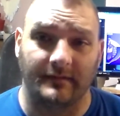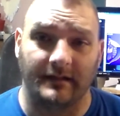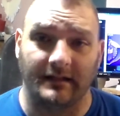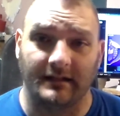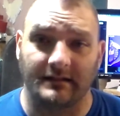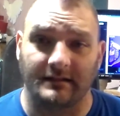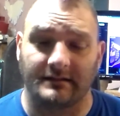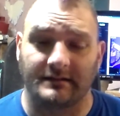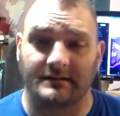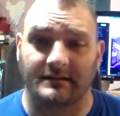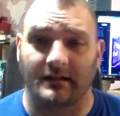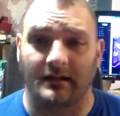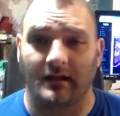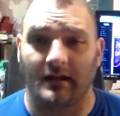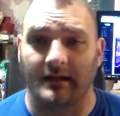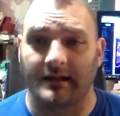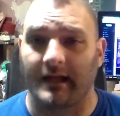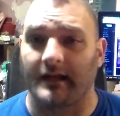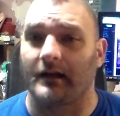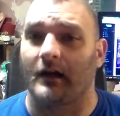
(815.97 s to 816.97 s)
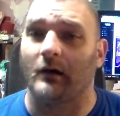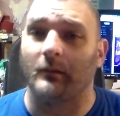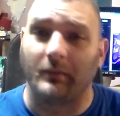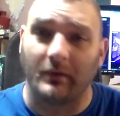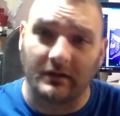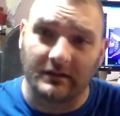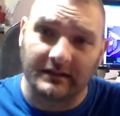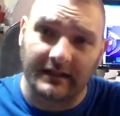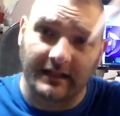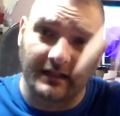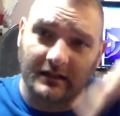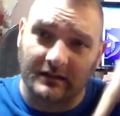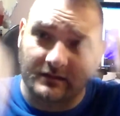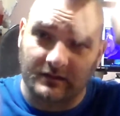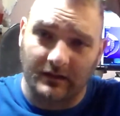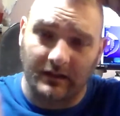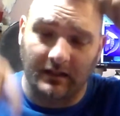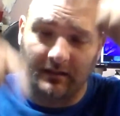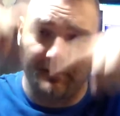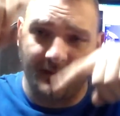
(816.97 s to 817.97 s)
It's again, I'll put a link
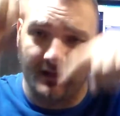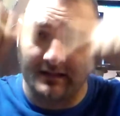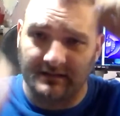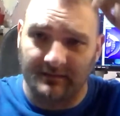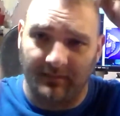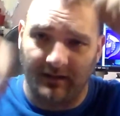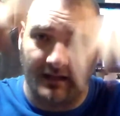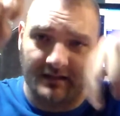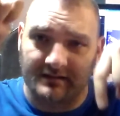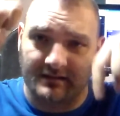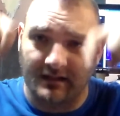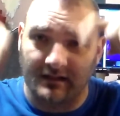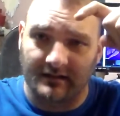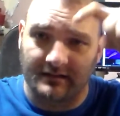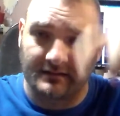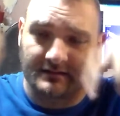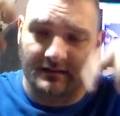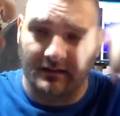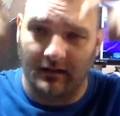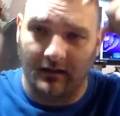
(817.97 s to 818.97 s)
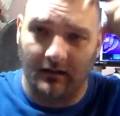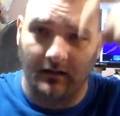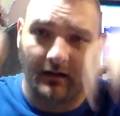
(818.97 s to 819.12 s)
to the Amazing Plastics